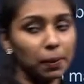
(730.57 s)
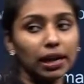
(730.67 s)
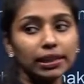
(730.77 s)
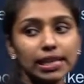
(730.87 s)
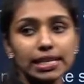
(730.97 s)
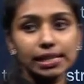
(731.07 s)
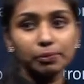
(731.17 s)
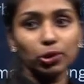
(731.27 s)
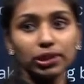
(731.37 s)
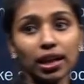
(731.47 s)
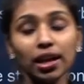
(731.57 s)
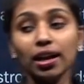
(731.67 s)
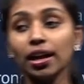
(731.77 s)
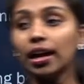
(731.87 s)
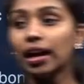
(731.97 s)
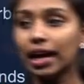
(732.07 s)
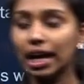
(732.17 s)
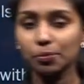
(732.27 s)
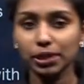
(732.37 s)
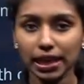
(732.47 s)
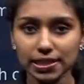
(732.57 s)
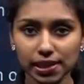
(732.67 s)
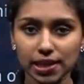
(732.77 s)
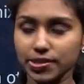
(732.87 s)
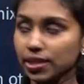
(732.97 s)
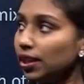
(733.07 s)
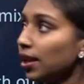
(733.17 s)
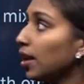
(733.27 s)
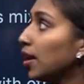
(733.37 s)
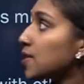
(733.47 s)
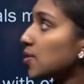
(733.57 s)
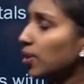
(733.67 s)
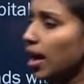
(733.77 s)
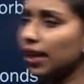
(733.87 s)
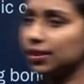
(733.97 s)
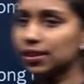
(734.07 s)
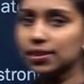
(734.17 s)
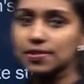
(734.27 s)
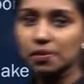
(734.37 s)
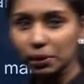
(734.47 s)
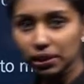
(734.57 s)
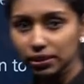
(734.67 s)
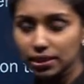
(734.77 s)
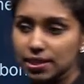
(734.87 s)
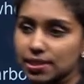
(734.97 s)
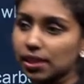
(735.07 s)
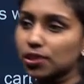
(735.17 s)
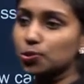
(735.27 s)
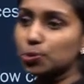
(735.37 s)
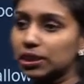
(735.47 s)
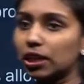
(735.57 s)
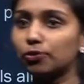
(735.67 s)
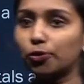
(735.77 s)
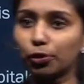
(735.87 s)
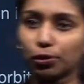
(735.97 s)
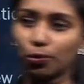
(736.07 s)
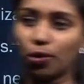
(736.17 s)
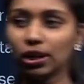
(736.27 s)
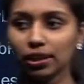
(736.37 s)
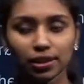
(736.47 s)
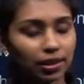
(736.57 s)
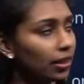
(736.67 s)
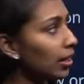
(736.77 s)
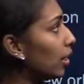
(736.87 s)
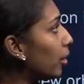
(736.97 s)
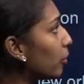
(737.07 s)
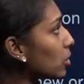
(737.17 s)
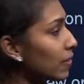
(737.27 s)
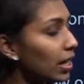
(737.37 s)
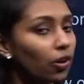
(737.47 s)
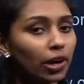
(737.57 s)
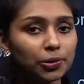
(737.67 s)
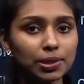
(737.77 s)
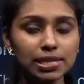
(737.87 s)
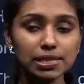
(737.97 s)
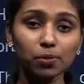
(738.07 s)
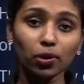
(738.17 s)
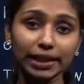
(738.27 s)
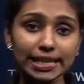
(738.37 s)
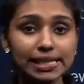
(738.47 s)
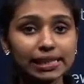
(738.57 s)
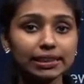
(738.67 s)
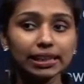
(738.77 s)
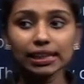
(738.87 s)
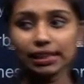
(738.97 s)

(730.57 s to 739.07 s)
part, that is about the hybridization. So I think this is a new term for you all because we are going to discuss more detail in the